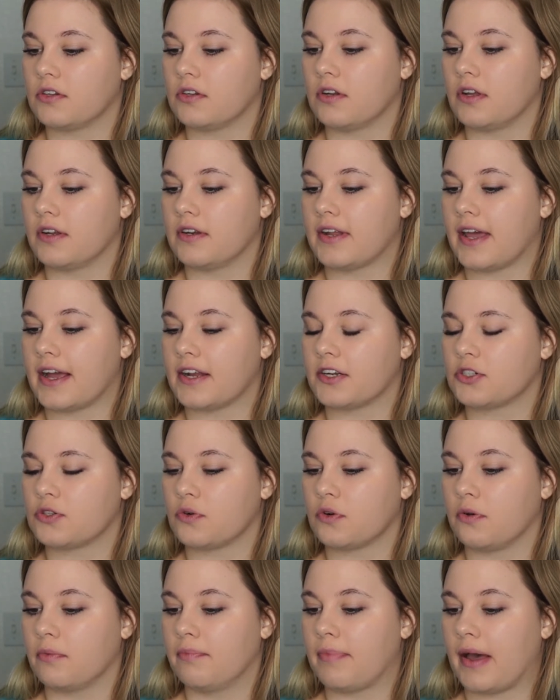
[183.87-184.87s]

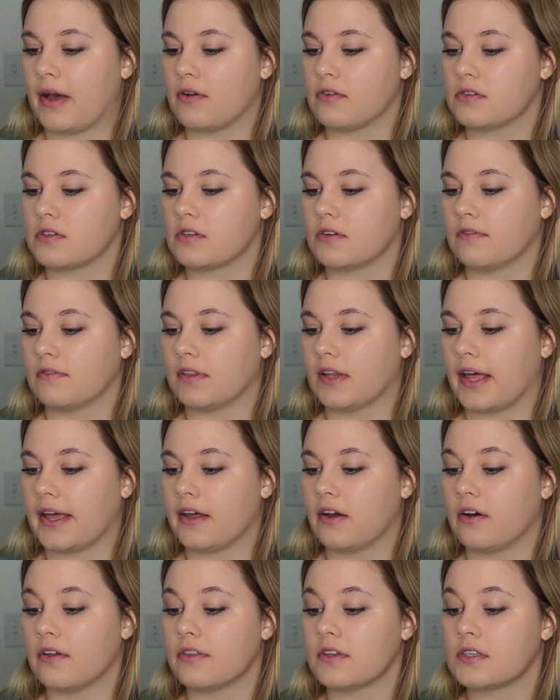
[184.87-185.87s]
natural bounce of light
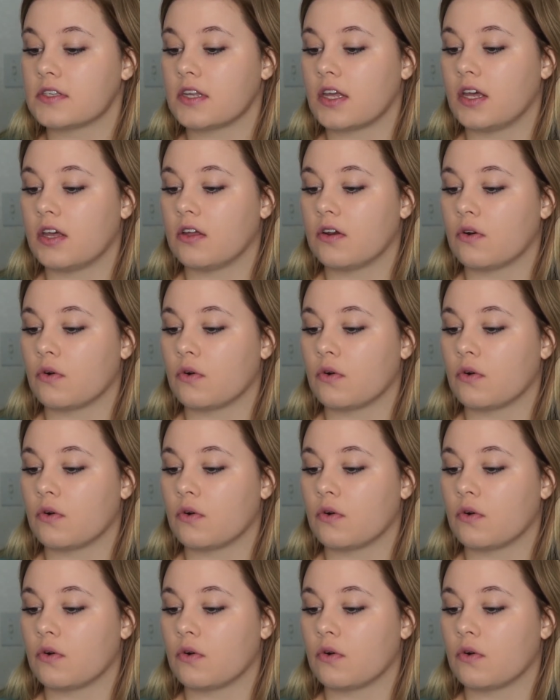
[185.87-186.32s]
on the skin